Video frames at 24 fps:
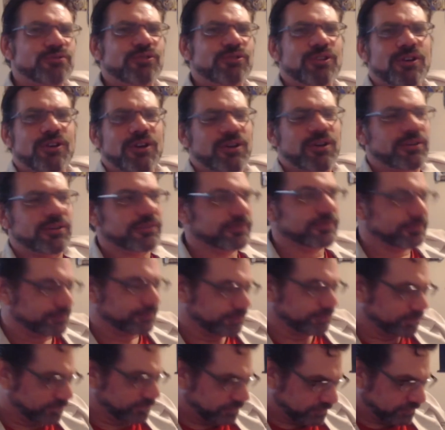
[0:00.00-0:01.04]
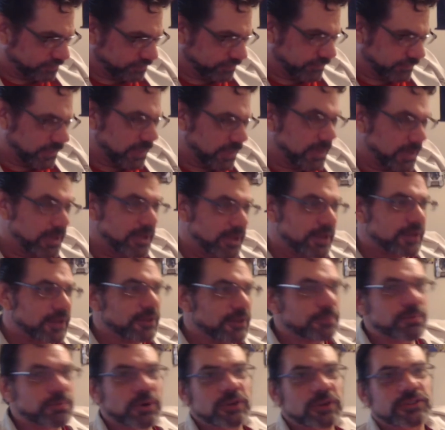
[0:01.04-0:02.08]
long. The
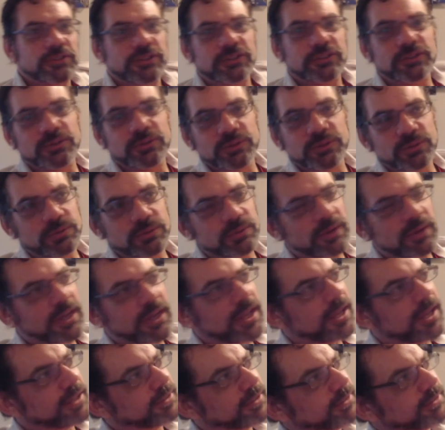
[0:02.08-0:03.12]
person who